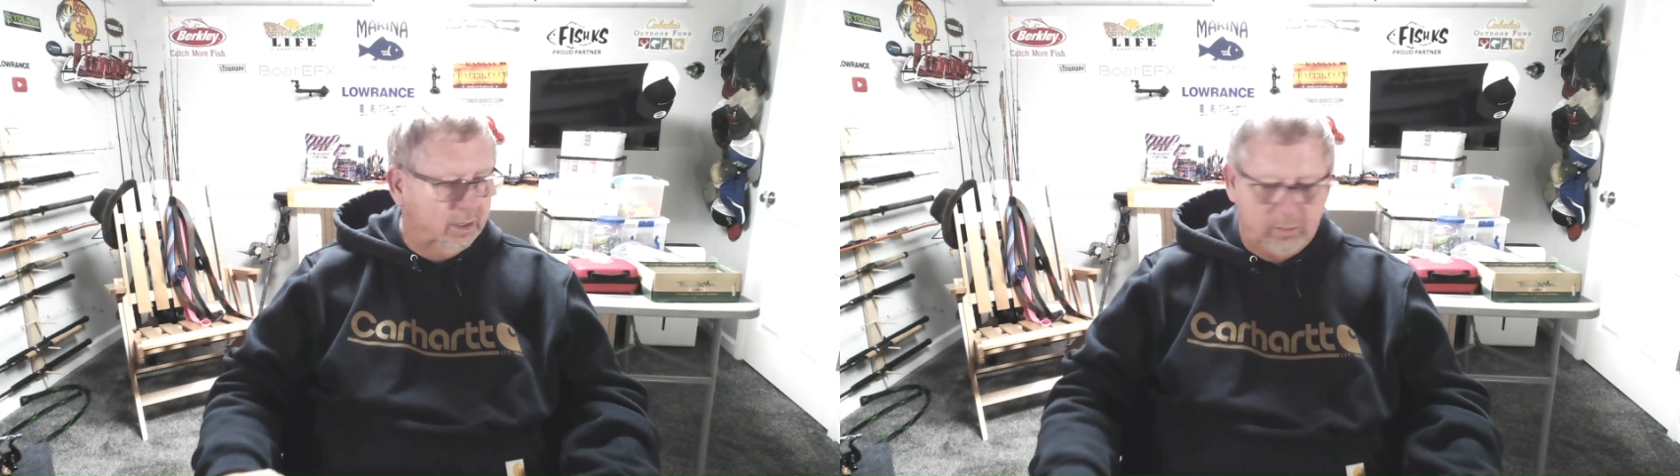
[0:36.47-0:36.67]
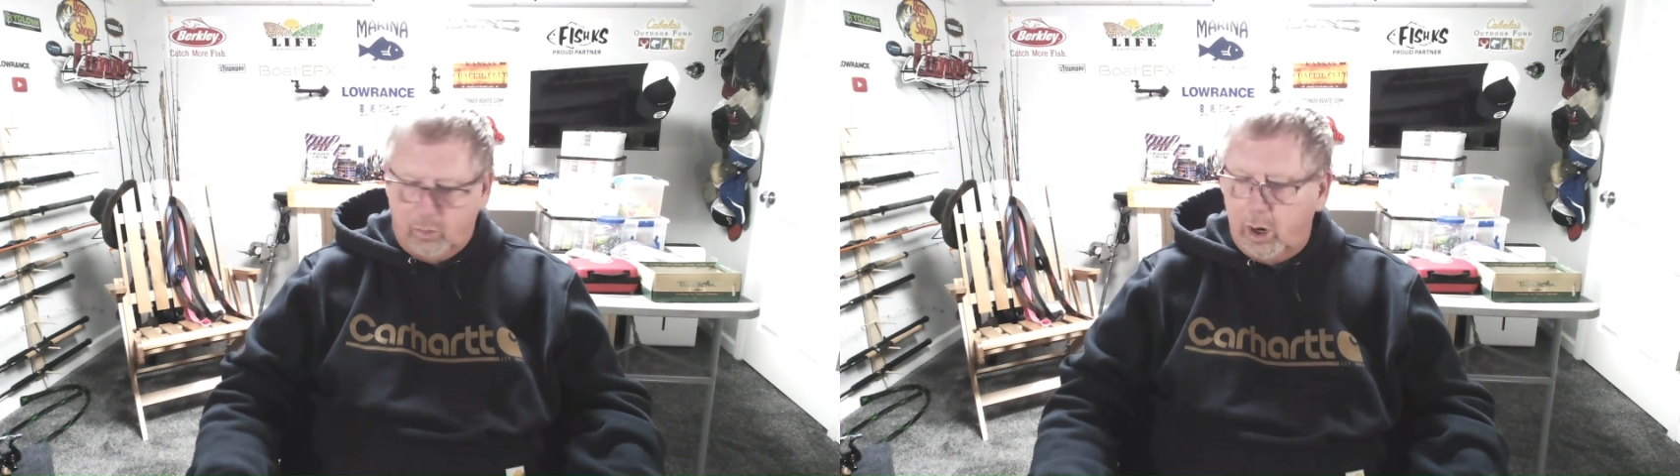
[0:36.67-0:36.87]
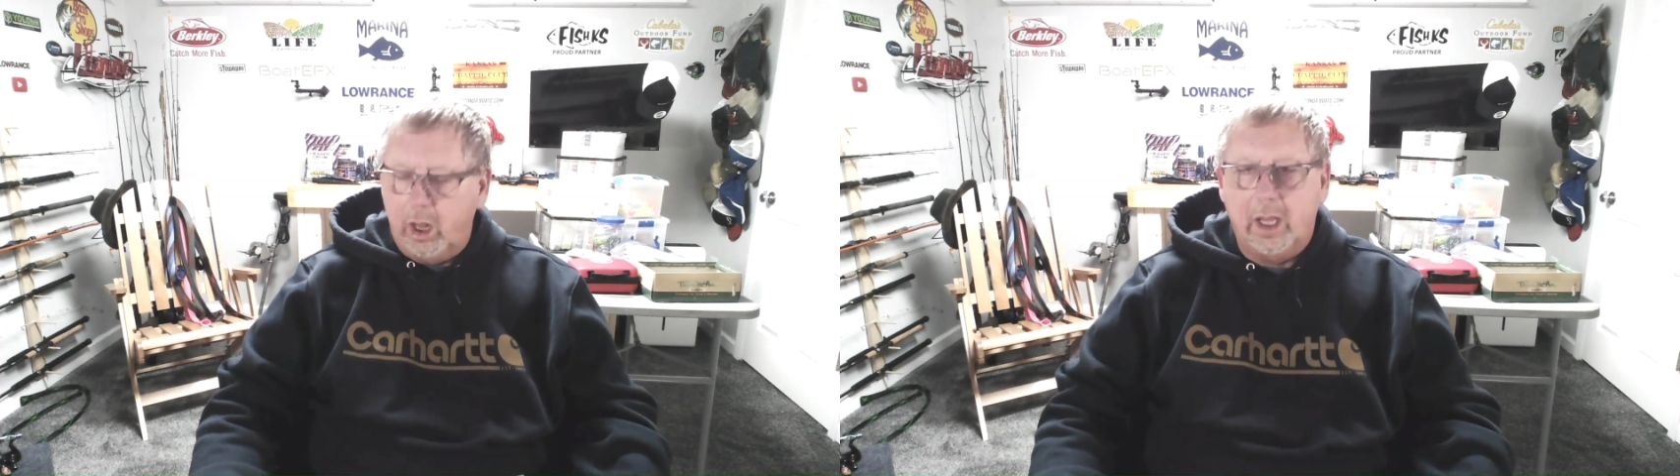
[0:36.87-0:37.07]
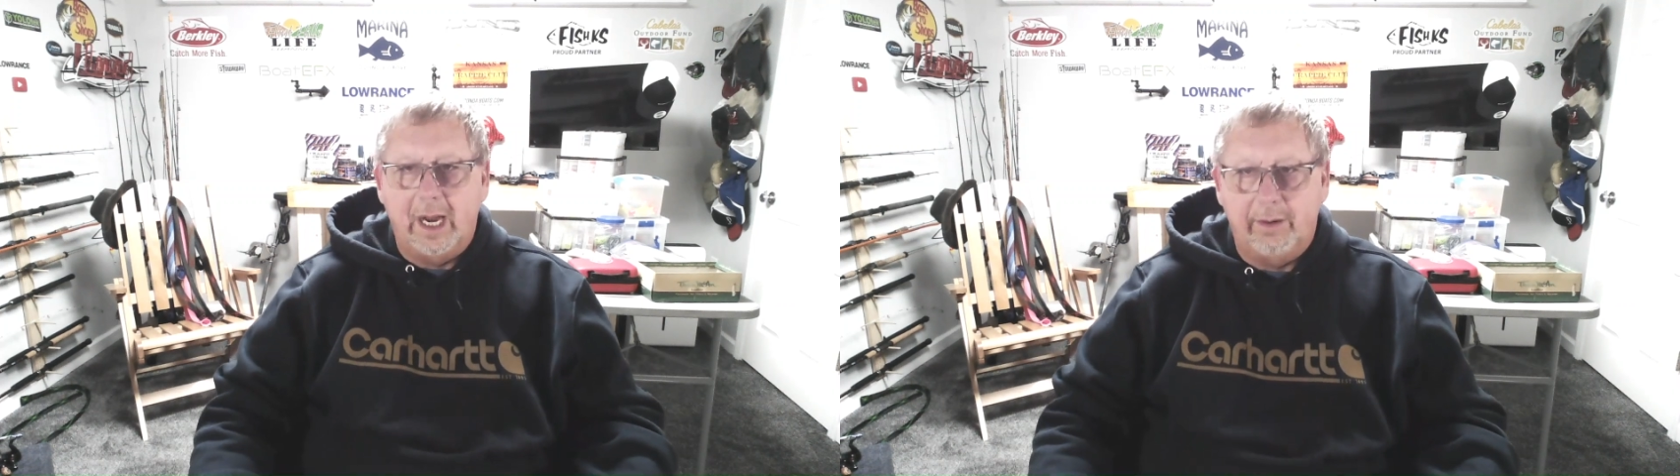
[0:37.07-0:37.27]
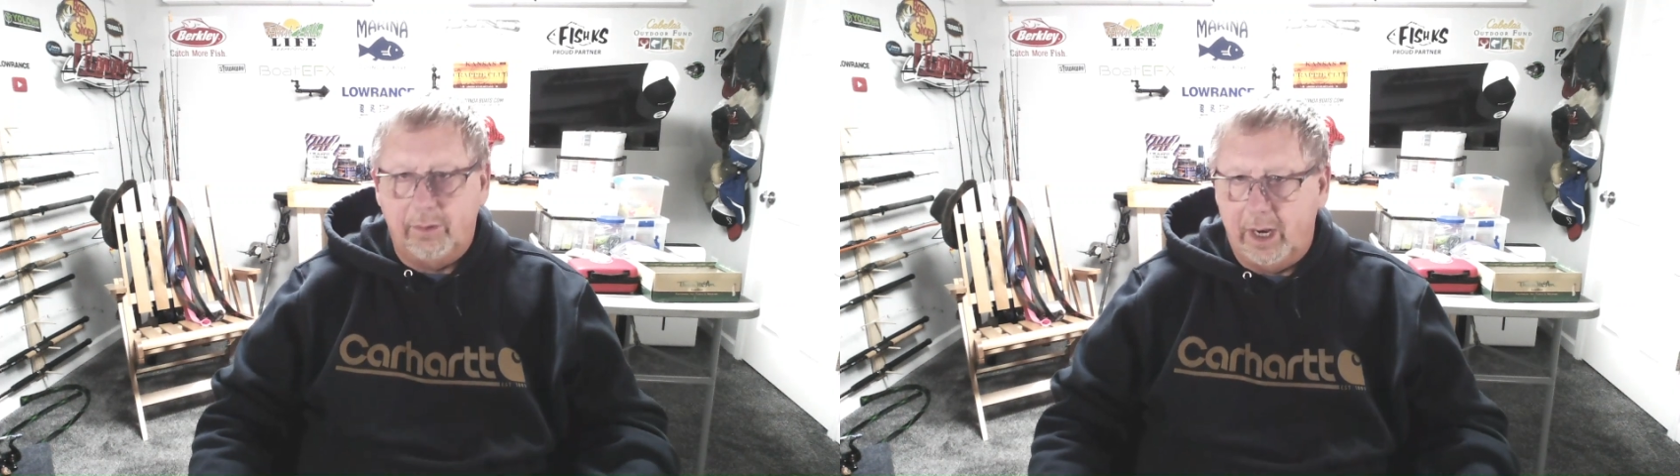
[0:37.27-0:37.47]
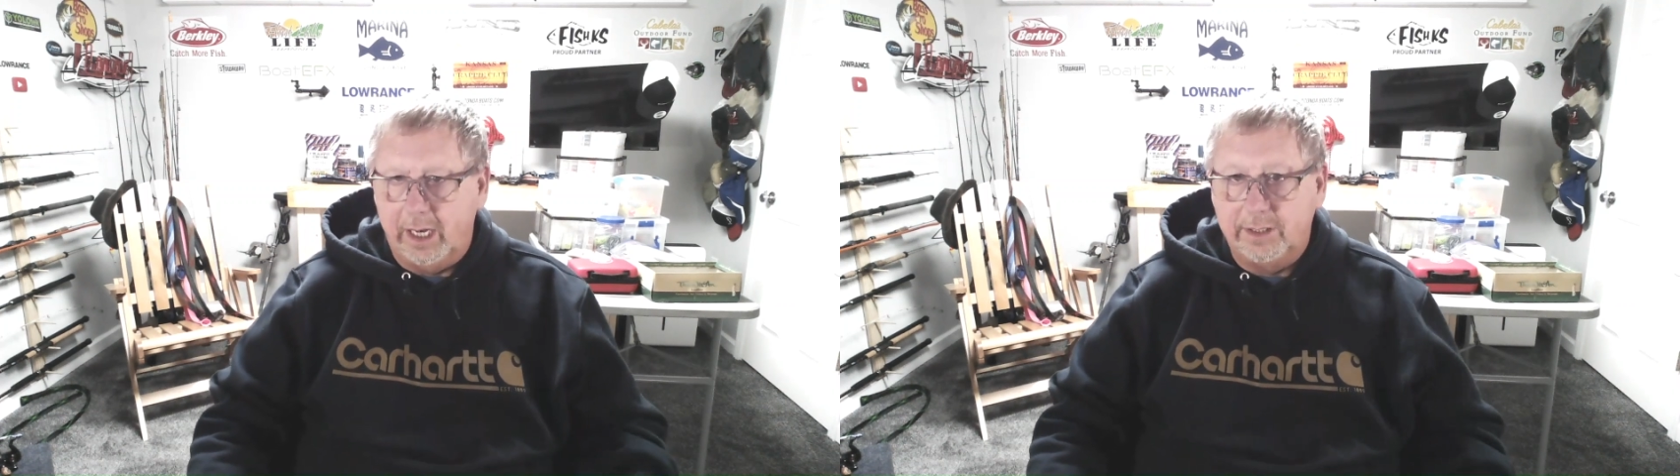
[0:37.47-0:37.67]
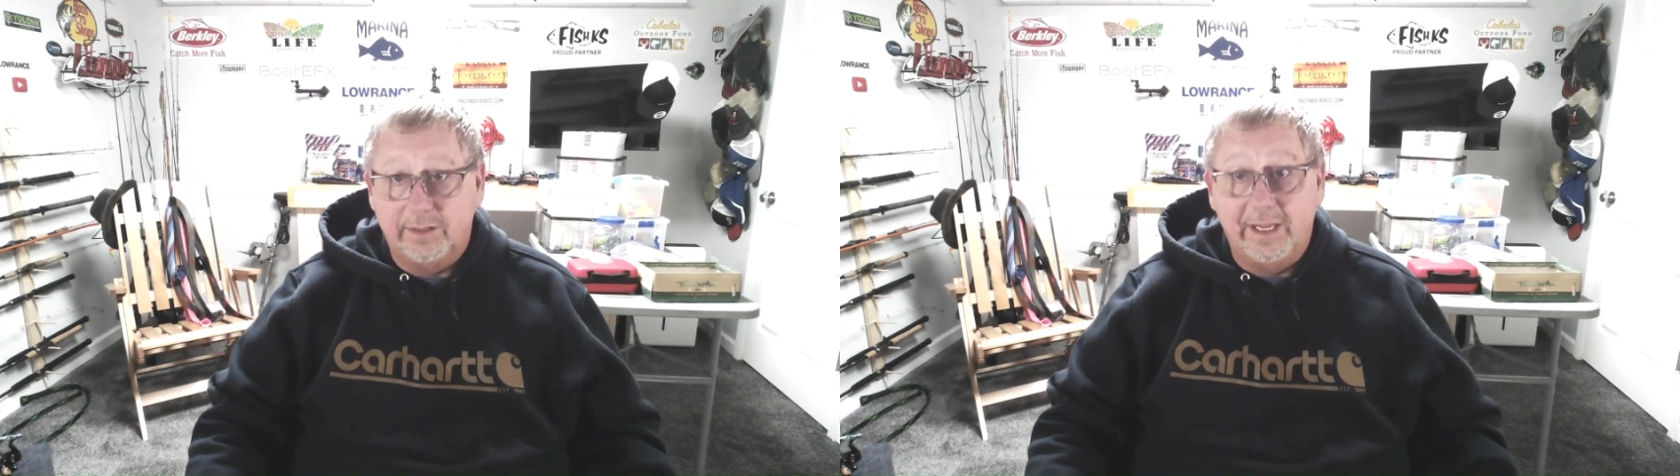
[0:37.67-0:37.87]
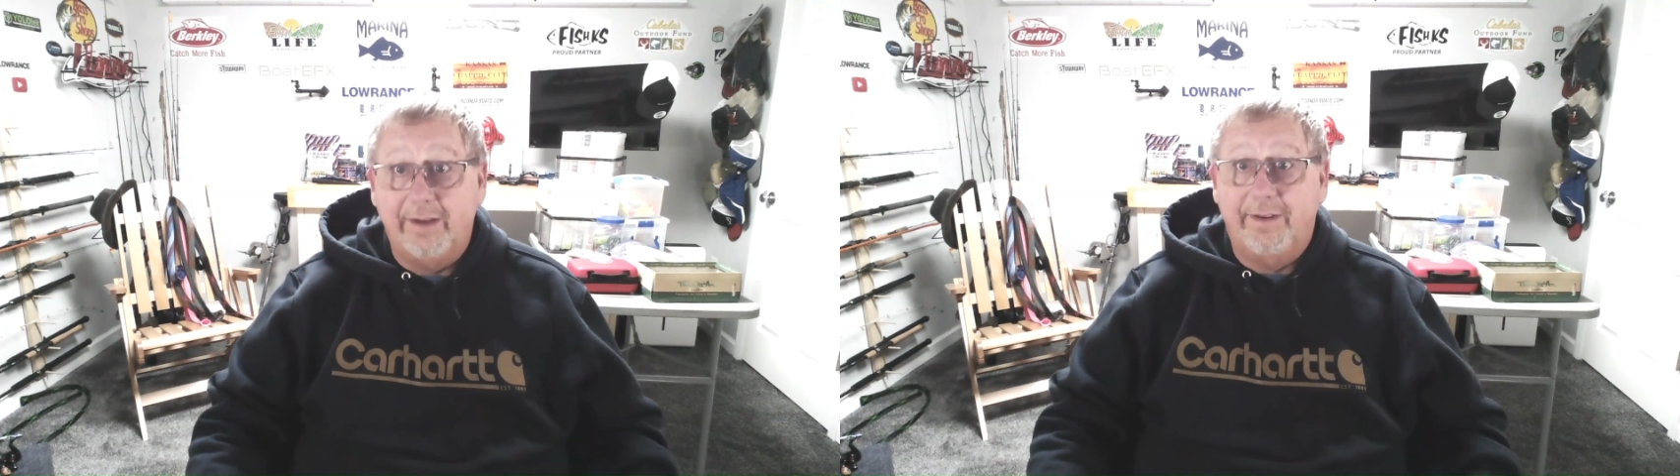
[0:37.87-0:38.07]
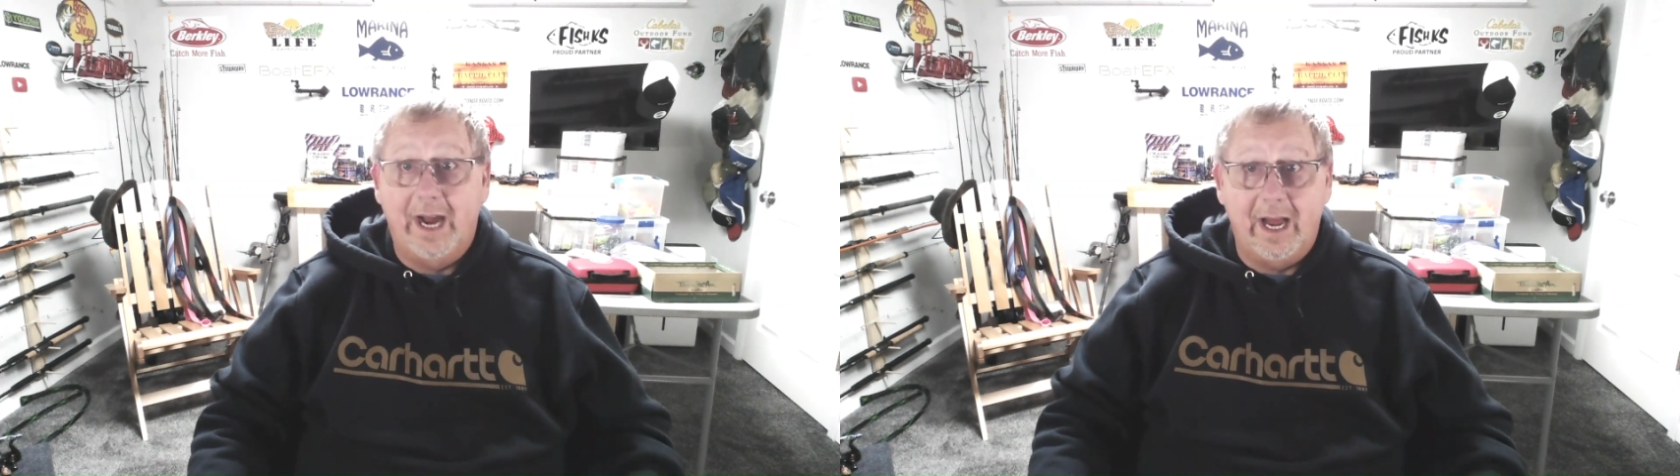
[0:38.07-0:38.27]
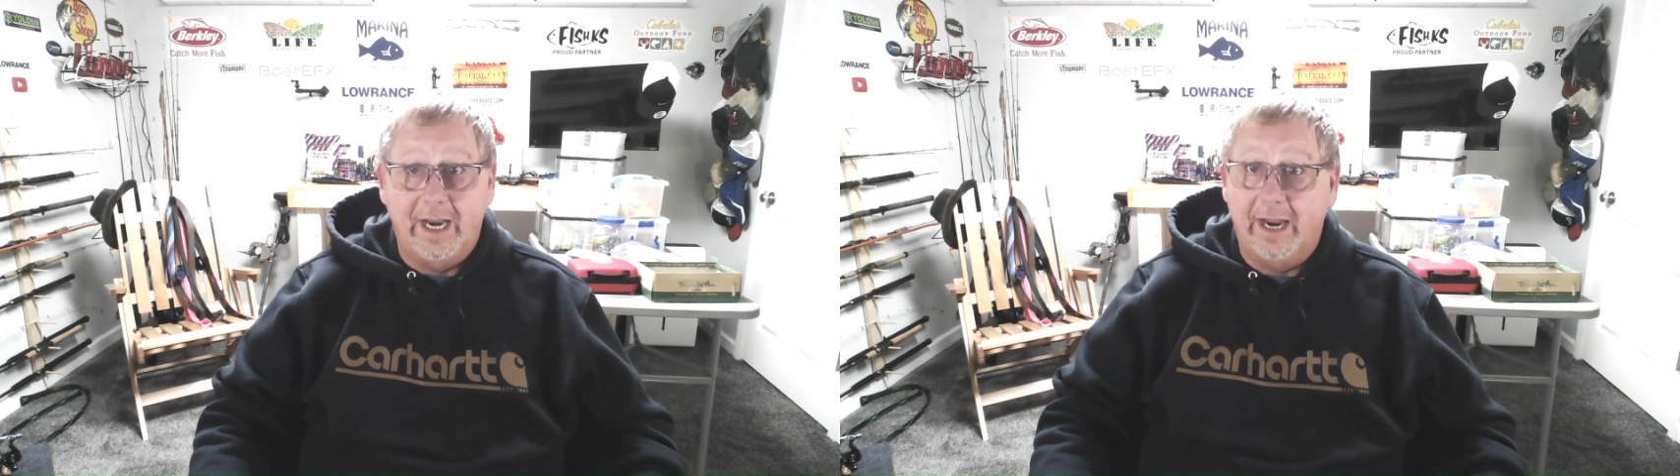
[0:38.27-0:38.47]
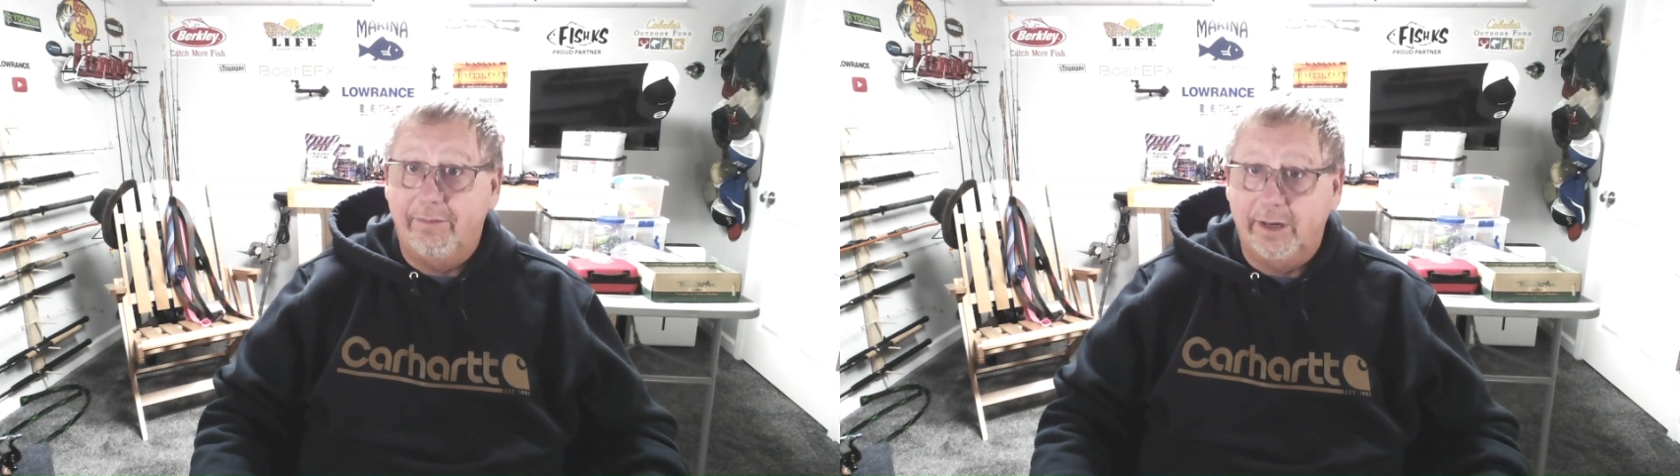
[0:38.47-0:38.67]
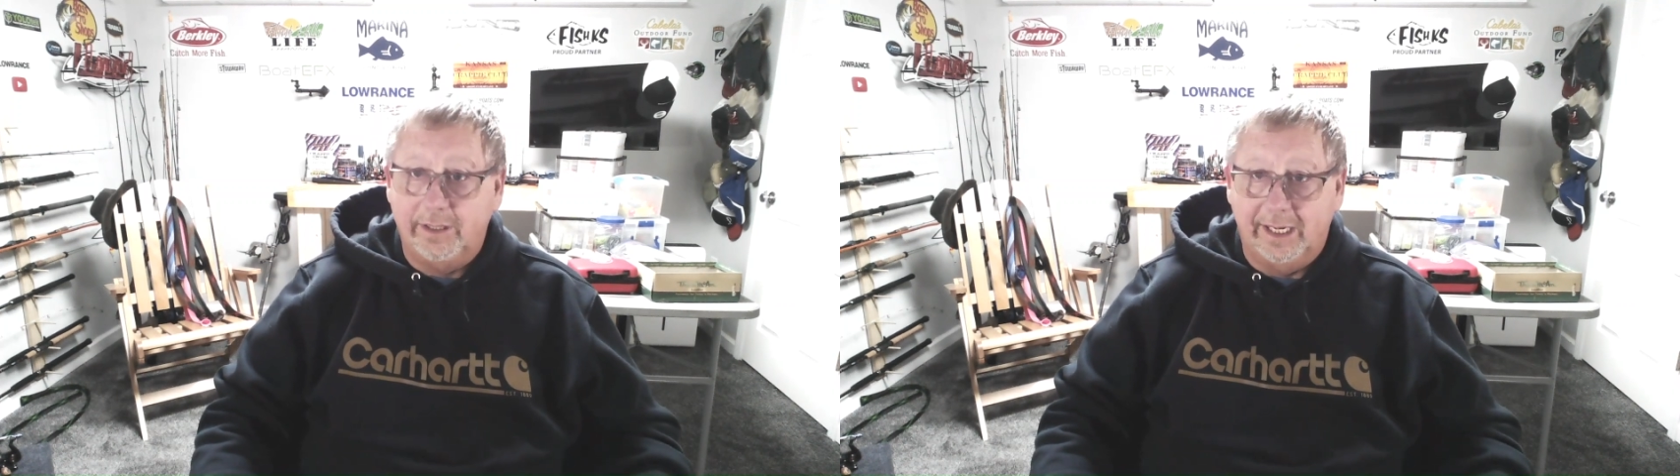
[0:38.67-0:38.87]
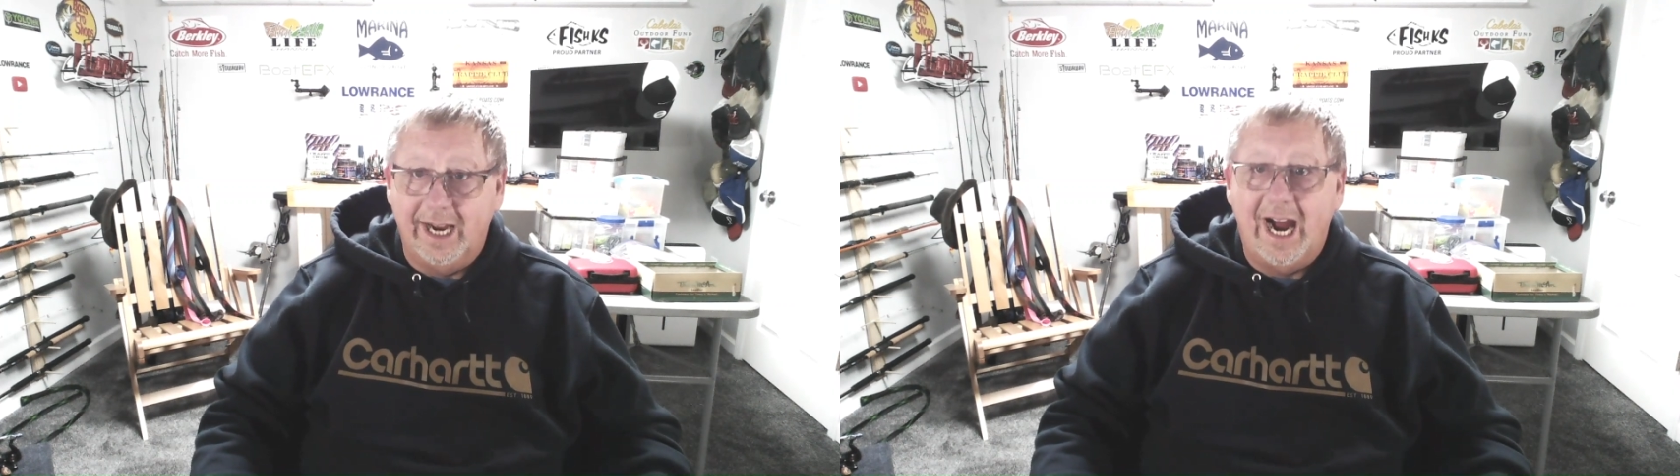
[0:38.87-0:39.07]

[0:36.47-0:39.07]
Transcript: walleye rods. They've got everything.